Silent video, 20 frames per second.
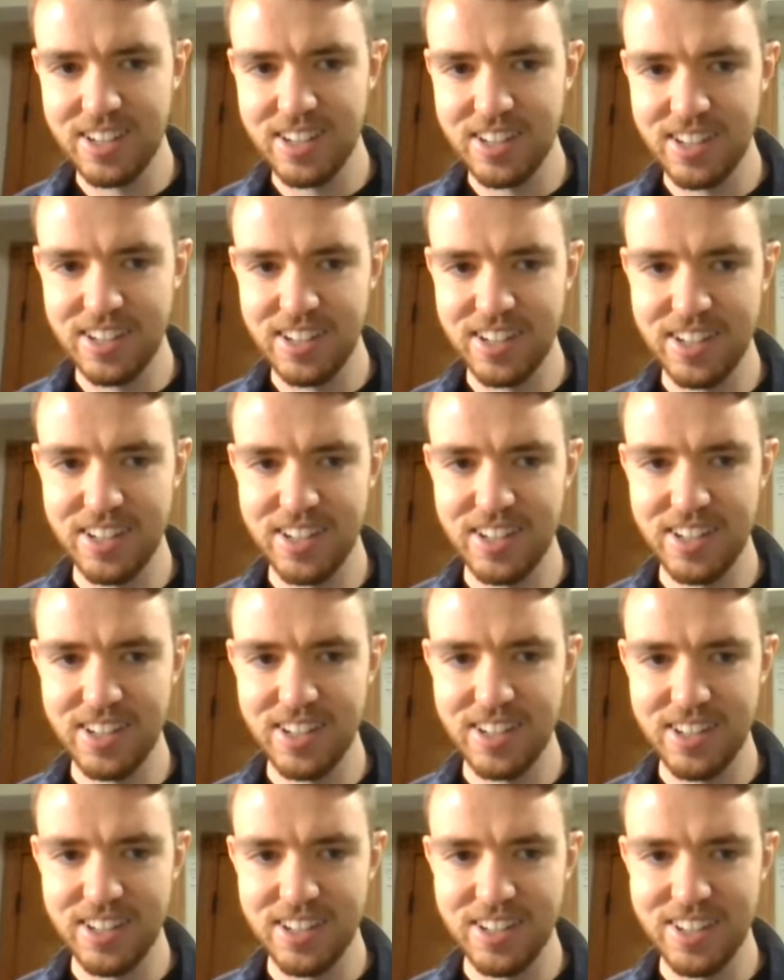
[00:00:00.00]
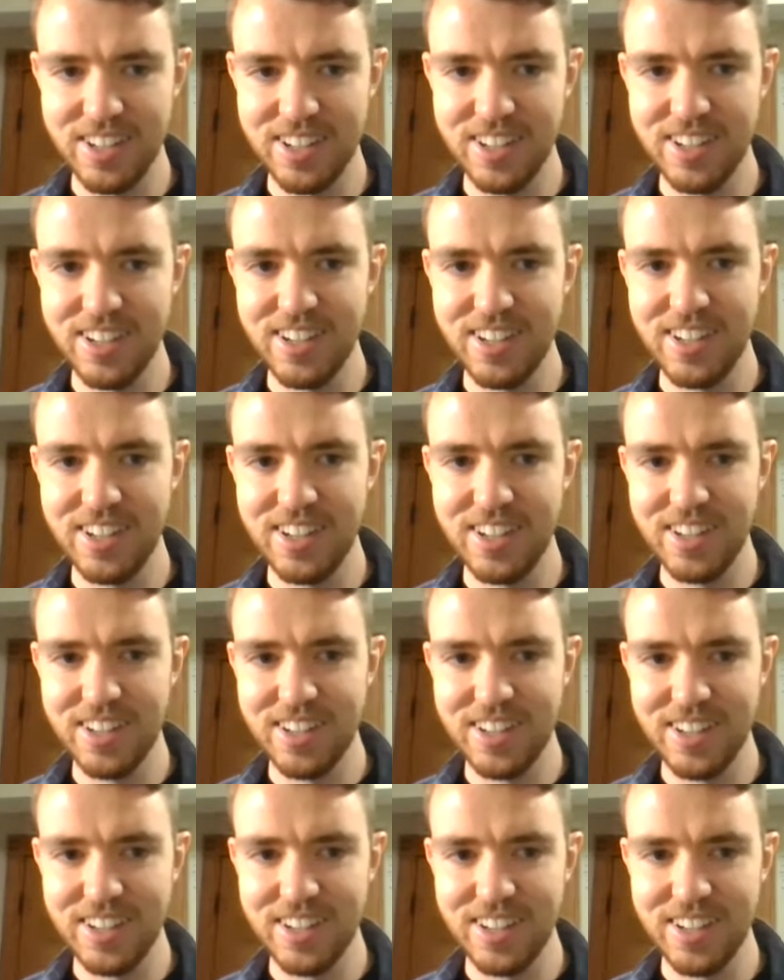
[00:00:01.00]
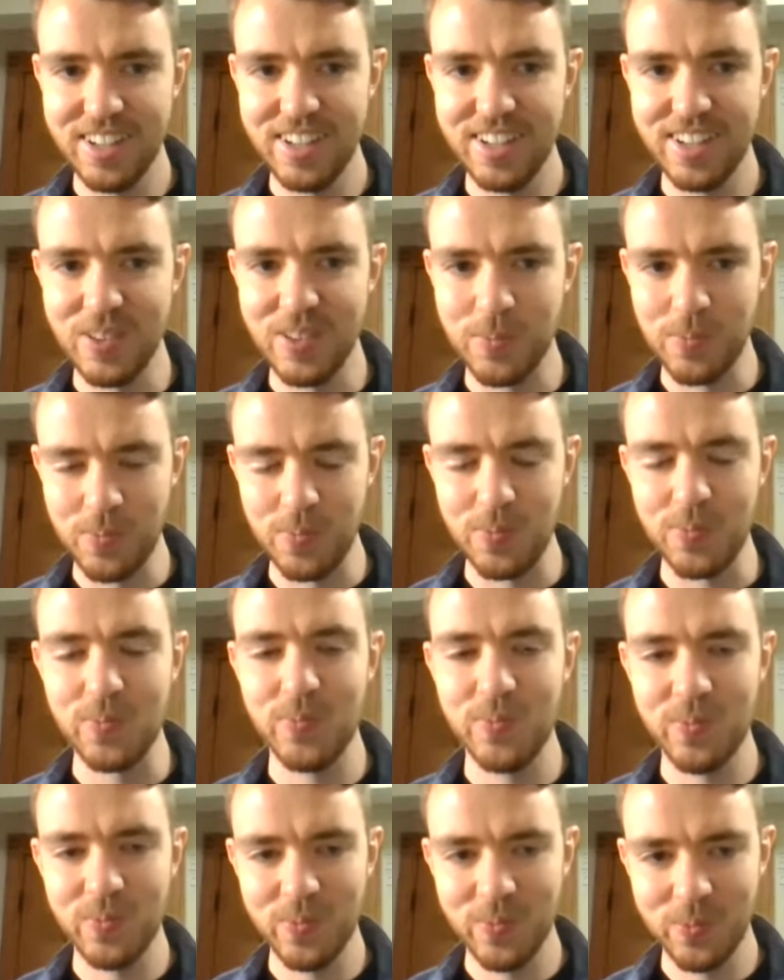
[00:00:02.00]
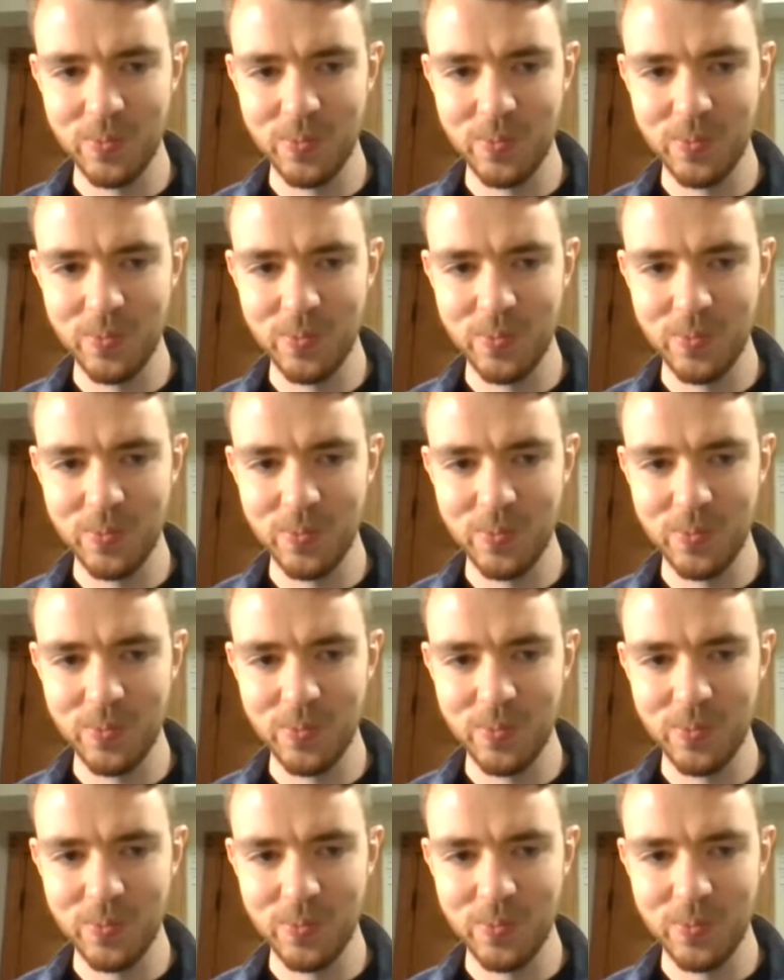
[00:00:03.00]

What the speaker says: (silent)